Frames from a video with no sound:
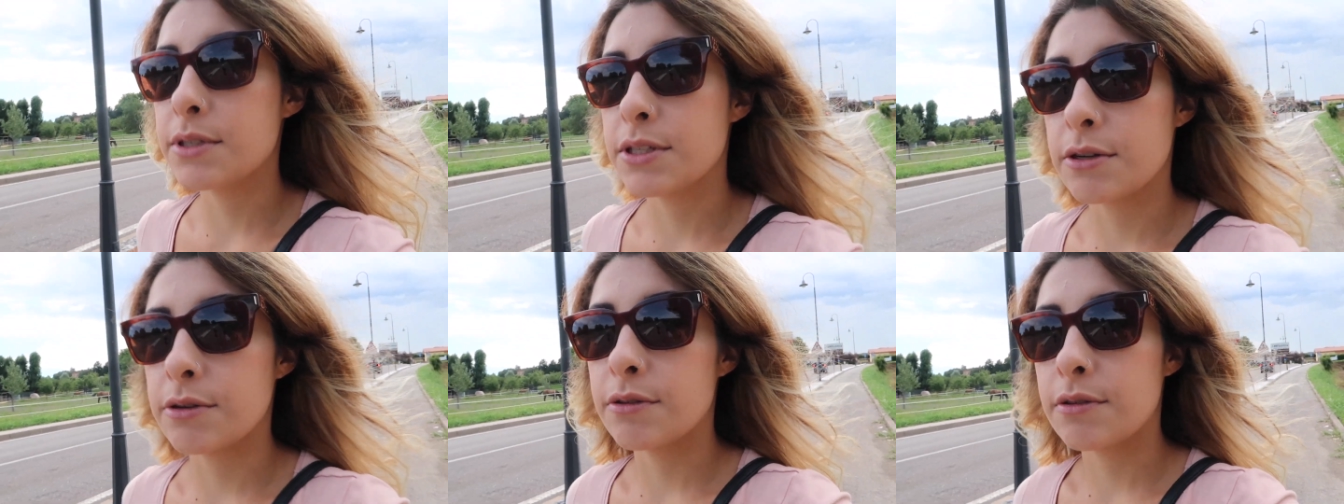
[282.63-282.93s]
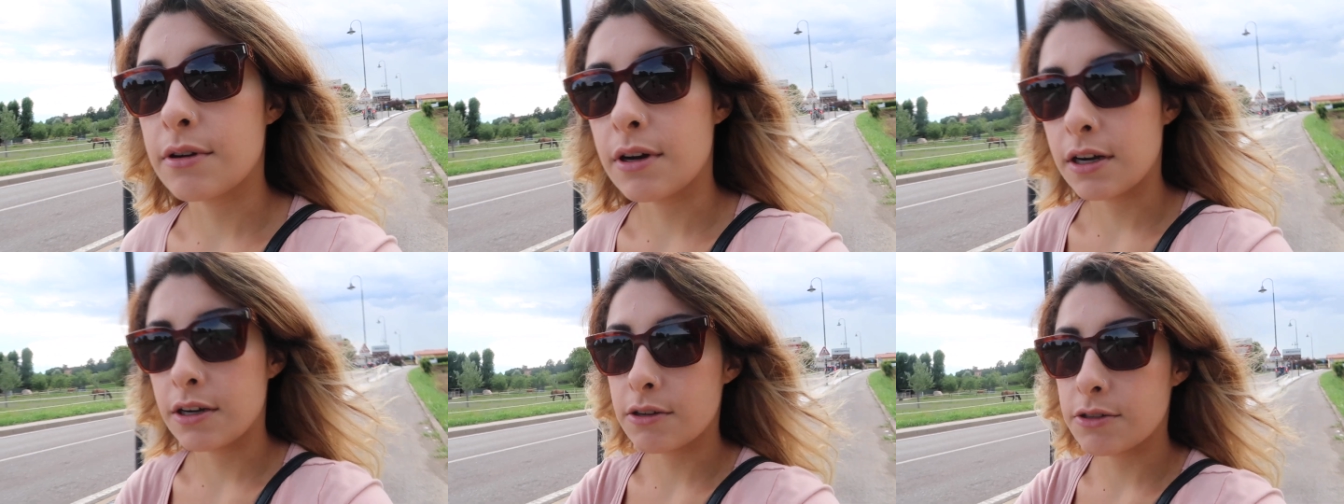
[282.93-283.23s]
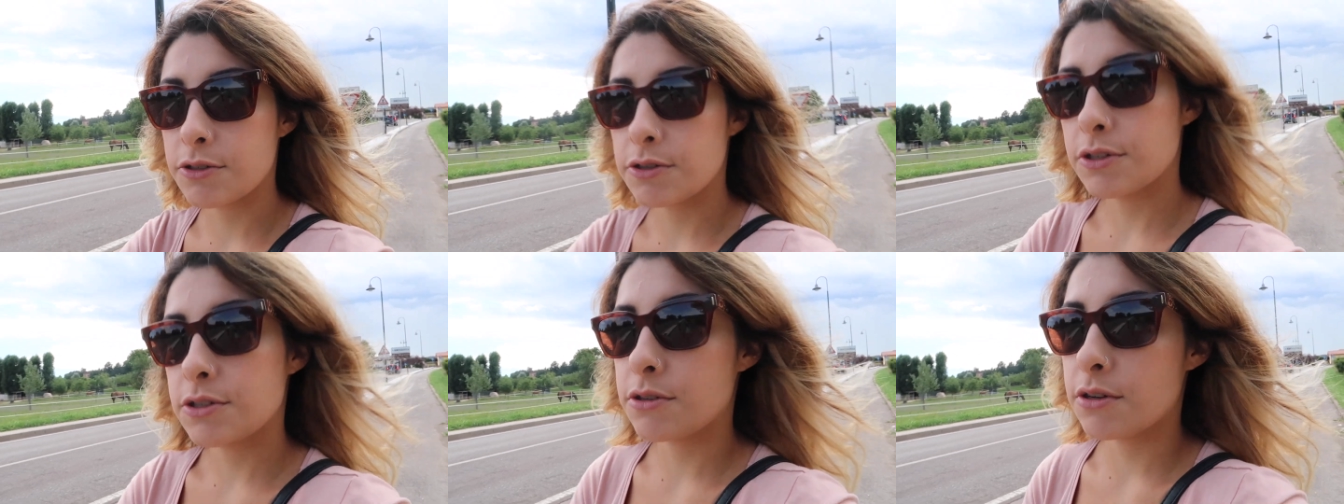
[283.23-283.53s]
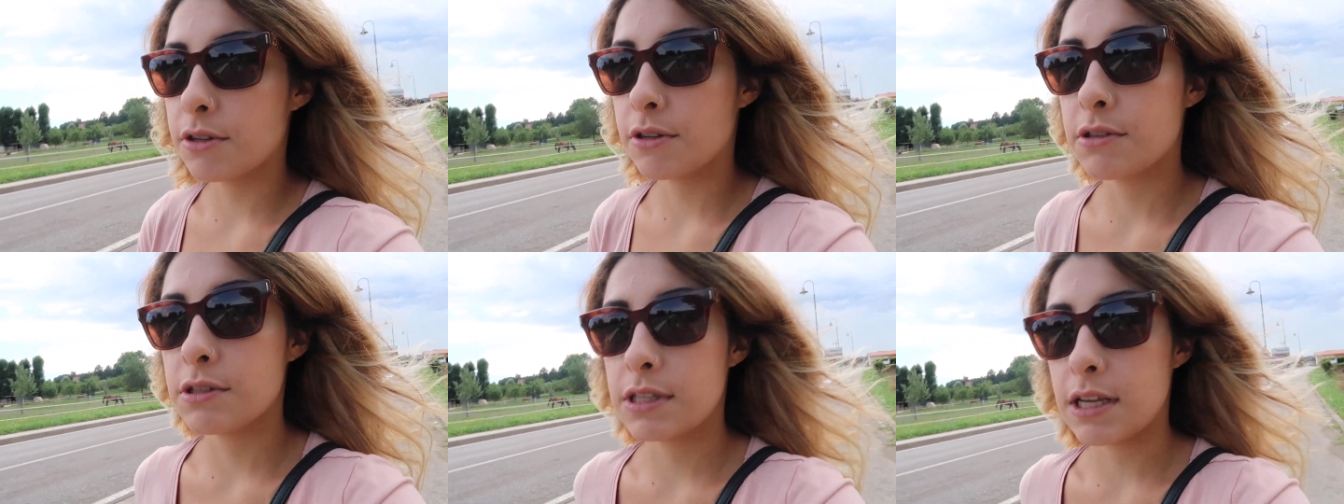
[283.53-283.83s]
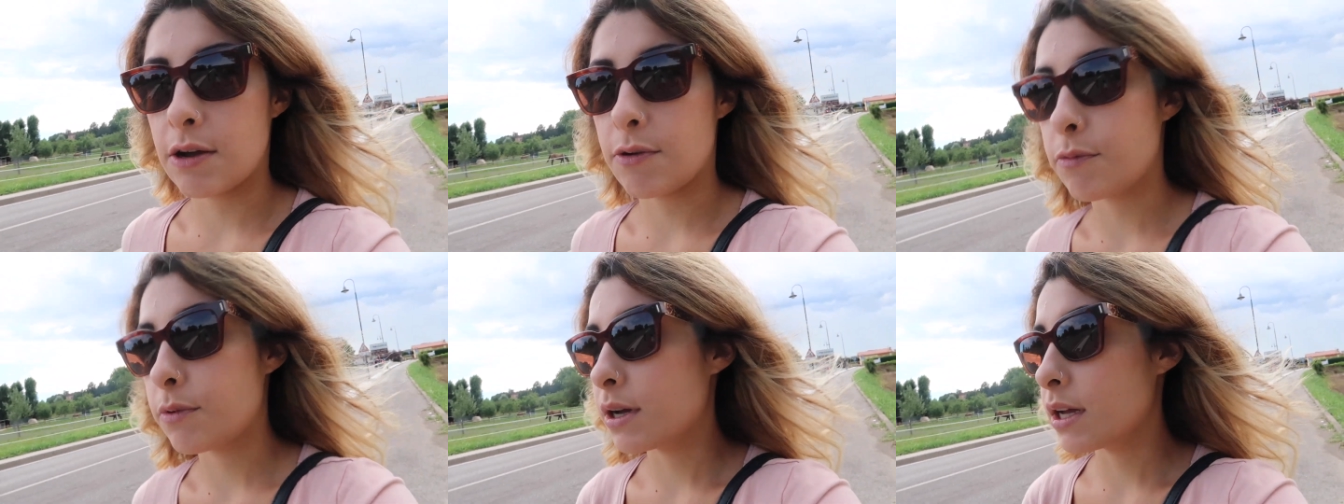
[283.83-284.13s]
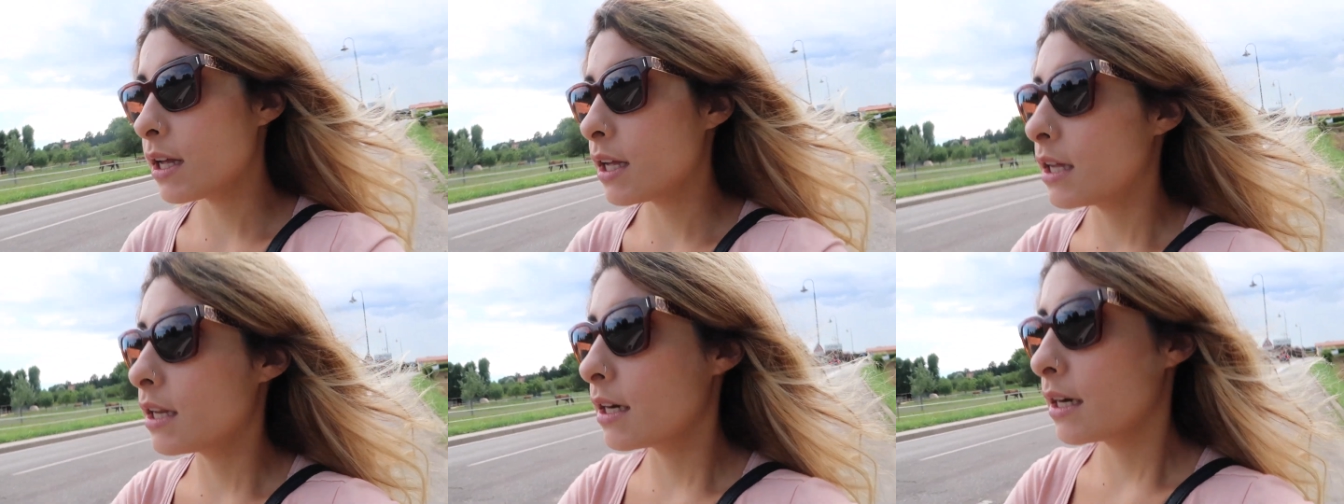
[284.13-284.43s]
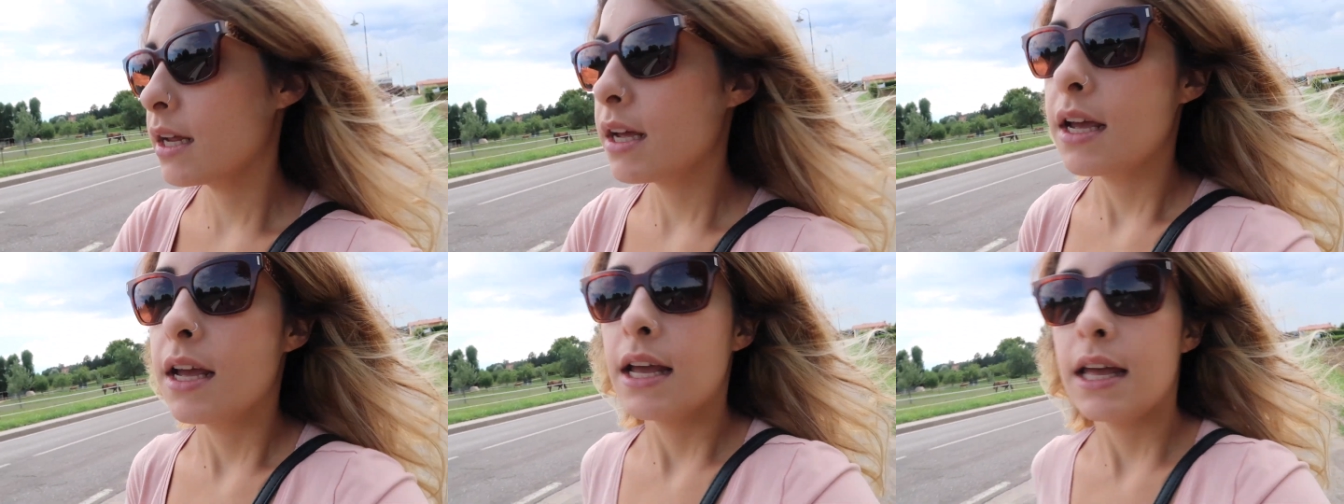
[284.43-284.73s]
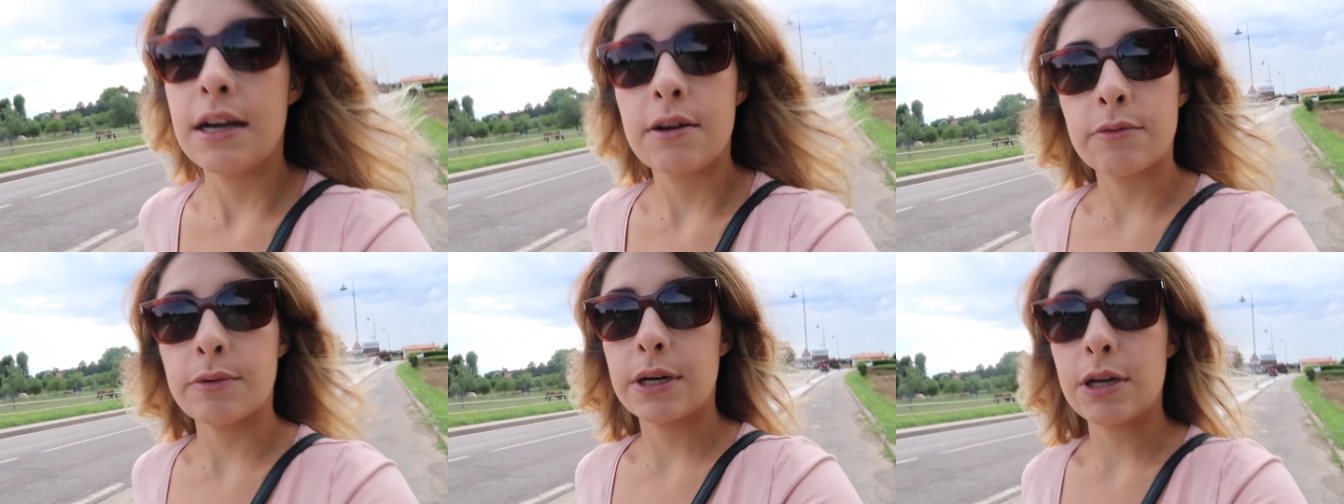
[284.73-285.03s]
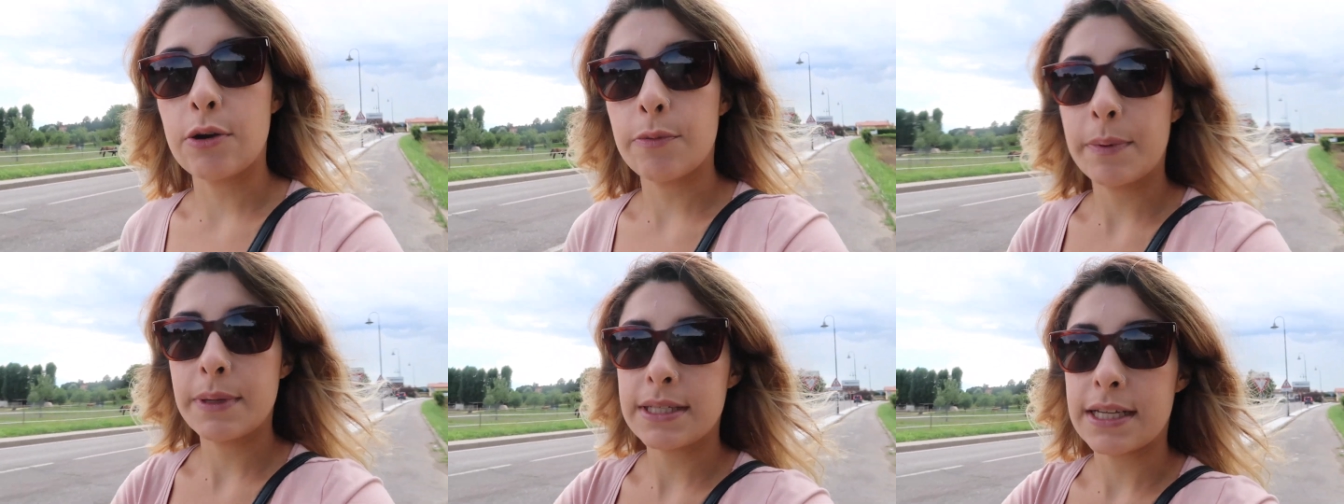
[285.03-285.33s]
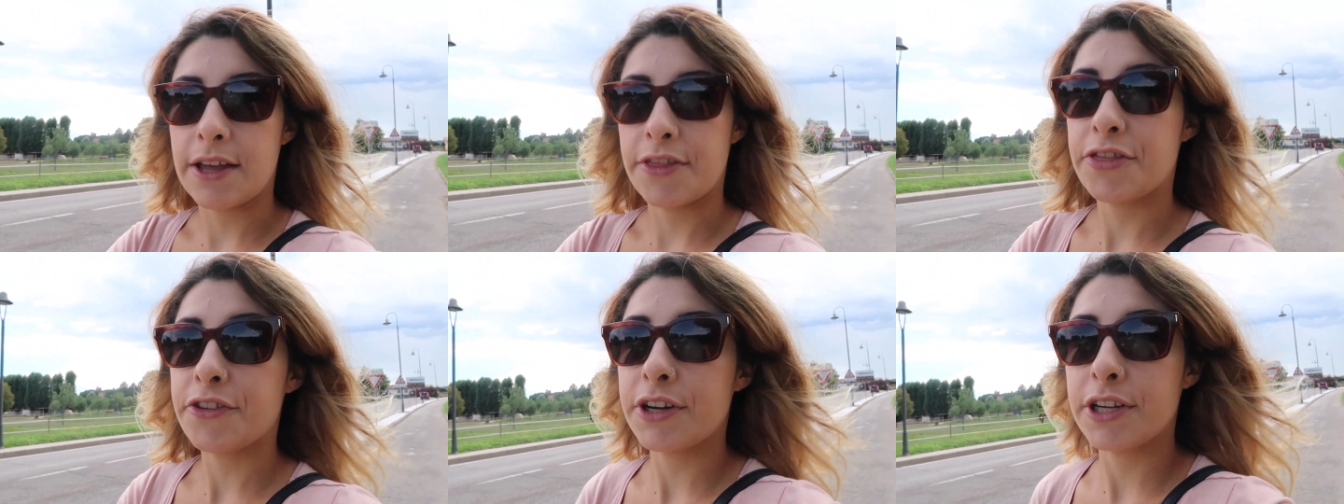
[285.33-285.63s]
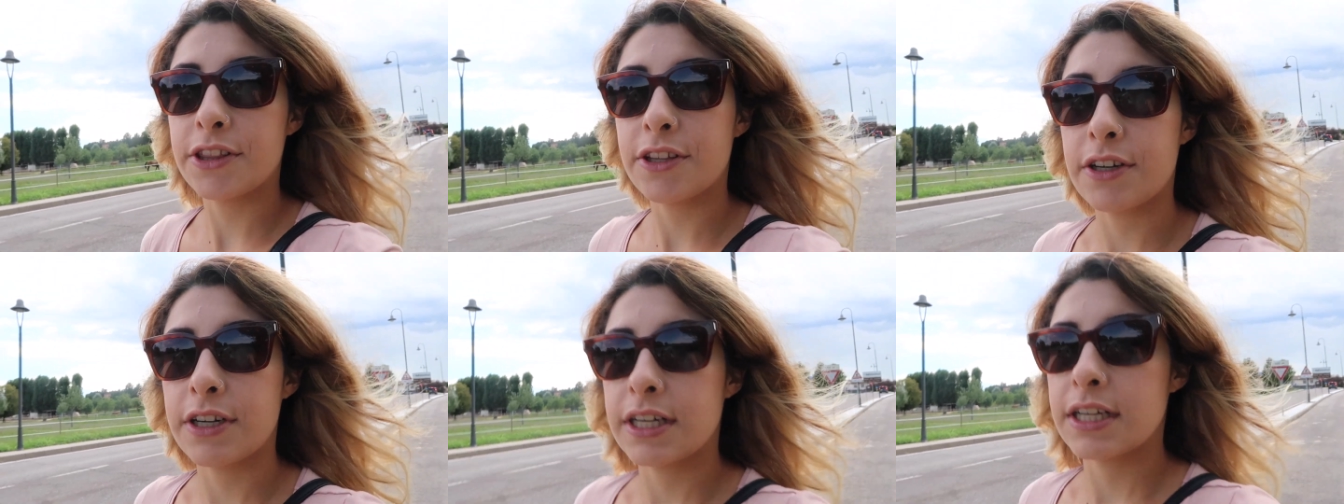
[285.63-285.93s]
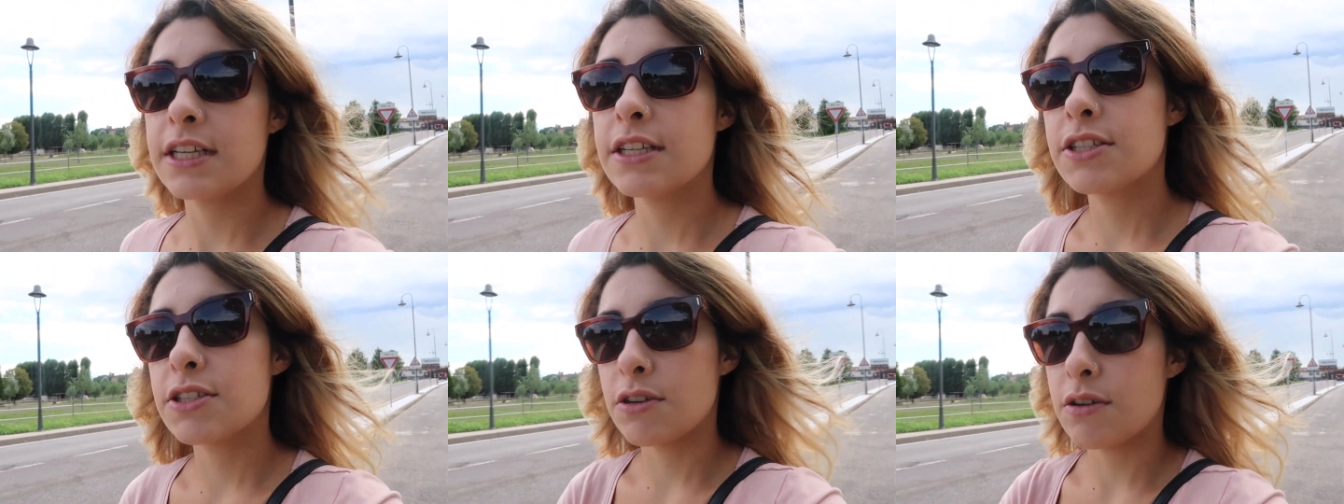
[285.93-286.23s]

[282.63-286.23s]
So our grocery store closes at 1 and it reopens at 3.30.